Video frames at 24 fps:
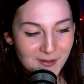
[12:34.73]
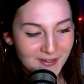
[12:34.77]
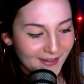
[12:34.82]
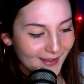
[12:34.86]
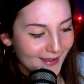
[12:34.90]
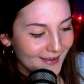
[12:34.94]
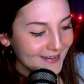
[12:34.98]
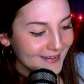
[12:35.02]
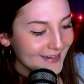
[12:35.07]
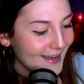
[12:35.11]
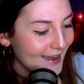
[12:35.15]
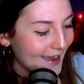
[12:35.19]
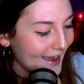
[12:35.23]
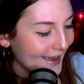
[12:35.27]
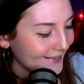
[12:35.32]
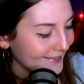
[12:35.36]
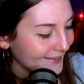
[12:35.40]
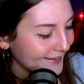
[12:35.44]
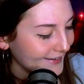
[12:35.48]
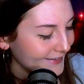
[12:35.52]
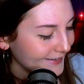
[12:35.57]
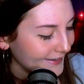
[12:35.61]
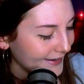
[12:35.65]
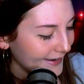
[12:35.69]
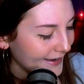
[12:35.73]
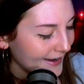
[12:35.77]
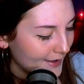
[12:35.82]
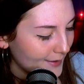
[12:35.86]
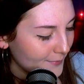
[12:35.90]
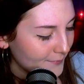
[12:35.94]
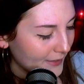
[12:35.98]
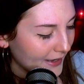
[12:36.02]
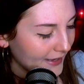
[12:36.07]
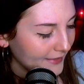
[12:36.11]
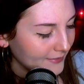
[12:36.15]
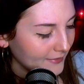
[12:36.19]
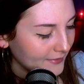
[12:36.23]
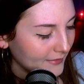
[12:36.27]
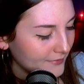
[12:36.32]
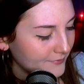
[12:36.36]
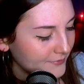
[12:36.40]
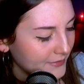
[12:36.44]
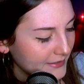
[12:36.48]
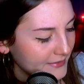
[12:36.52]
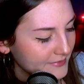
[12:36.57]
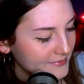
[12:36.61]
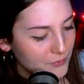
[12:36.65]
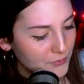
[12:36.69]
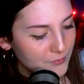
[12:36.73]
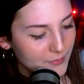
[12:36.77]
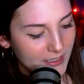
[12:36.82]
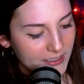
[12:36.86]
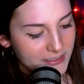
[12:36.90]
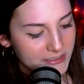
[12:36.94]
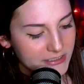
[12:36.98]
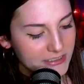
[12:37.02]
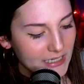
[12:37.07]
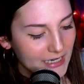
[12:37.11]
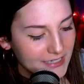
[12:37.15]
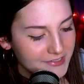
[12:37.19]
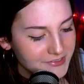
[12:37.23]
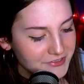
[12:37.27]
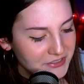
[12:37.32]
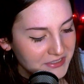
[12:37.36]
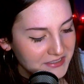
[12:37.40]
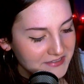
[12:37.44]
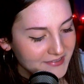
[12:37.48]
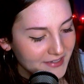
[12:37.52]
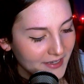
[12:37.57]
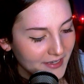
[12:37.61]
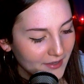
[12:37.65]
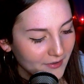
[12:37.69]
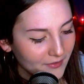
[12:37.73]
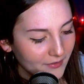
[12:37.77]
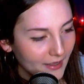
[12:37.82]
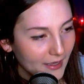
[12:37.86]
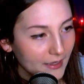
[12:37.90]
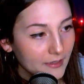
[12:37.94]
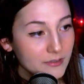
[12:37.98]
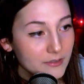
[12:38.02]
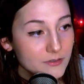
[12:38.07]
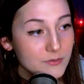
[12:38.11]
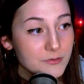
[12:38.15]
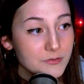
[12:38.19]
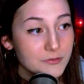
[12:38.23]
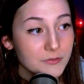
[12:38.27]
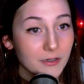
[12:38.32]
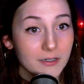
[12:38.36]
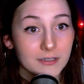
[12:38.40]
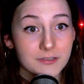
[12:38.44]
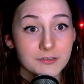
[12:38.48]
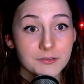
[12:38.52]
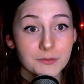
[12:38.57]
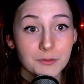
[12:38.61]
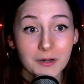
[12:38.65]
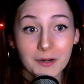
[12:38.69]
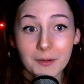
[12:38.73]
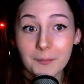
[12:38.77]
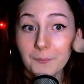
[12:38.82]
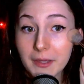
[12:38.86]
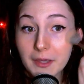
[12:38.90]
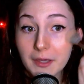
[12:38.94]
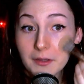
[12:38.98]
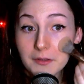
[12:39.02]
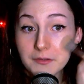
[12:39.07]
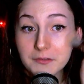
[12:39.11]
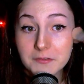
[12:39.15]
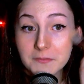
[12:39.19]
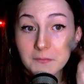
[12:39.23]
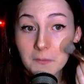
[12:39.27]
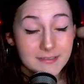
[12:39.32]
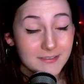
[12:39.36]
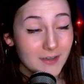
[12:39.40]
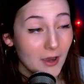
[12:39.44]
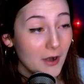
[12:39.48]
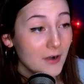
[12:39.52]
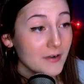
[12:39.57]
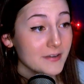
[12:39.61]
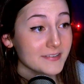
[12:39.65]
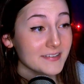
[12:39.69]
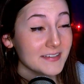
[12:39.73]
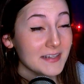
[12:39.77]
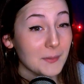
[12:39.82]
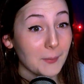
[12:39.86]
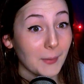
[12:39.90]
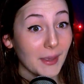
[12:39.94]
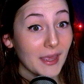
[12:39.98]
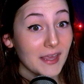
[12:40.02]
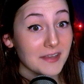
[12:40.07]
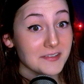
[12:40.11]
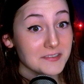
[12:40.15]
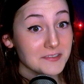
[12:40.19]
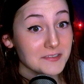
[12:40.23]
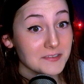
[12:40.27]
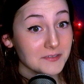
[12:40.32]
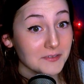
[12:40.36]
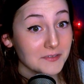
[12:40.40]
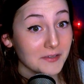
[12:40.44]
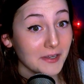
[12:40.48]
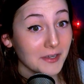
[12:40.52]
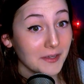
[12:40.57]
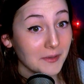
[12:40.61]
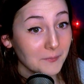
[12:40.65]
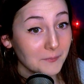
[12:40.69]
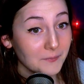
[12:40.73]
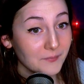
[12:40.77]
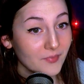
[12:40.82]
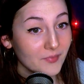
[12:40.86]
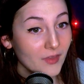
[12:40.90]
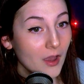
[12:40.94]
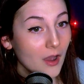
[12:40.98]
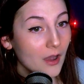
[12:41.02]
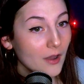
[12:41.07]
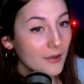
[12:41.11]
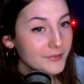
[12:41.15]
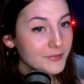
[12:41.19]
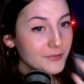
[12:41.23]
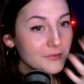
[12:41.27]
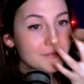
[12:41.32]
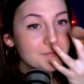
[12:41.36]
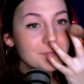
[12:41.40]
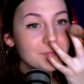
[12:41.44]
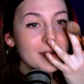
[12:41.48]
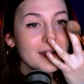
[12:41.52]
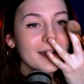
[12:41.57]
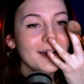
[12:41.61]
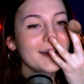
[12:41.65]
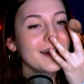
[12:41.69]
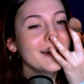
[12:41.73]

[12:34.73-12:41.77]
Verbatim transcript: Milani highlighter. Um I love it so much. As you can tell, I use drugstore because it's honestly the best. Like also if my